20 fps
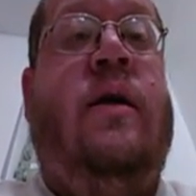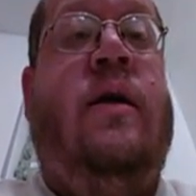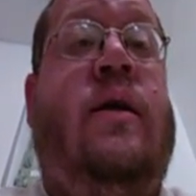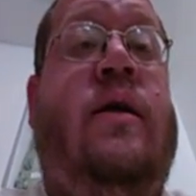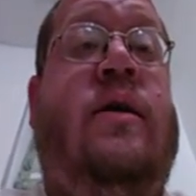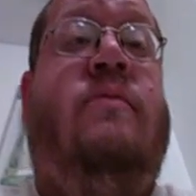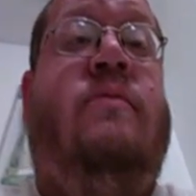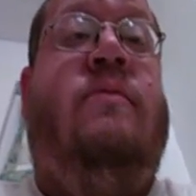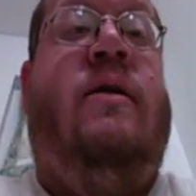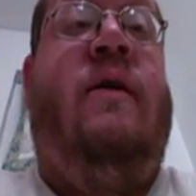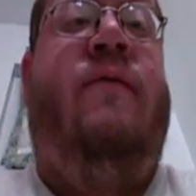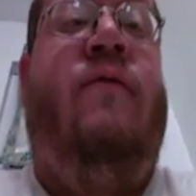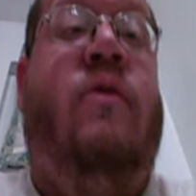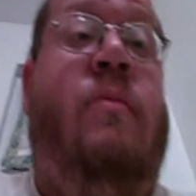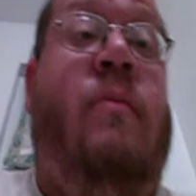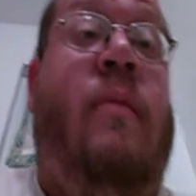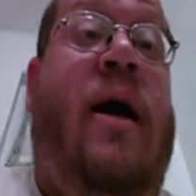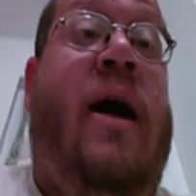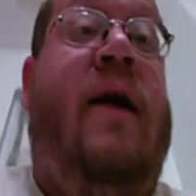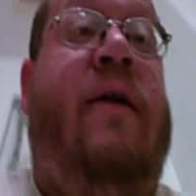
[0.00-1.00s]
This is
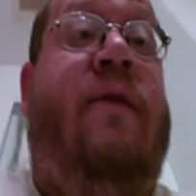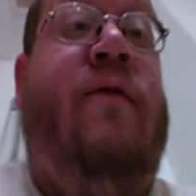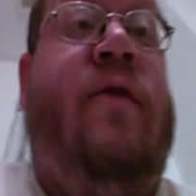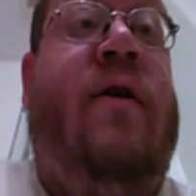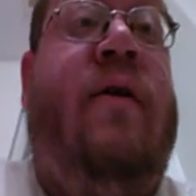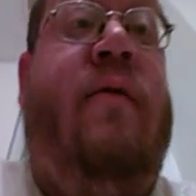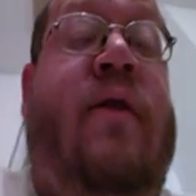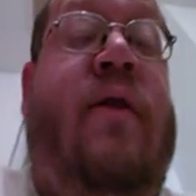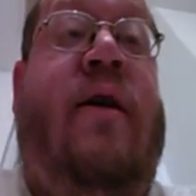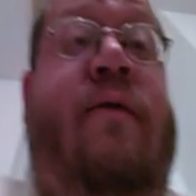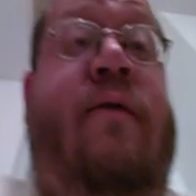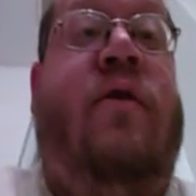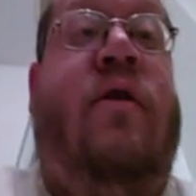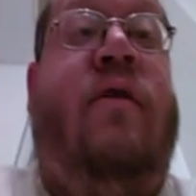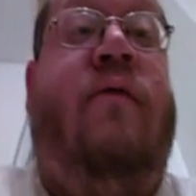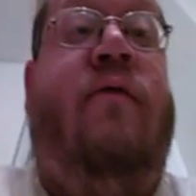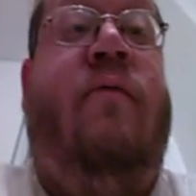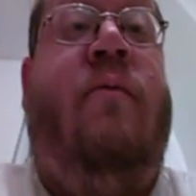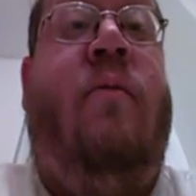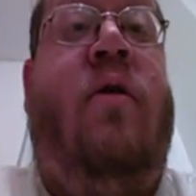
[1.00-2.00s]
definitely my favorite outfit
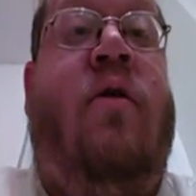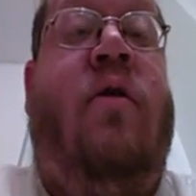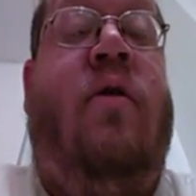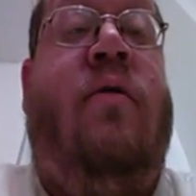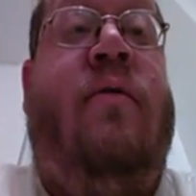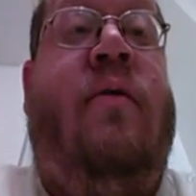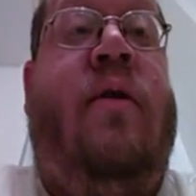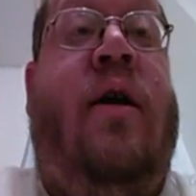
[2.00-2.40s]
of them all.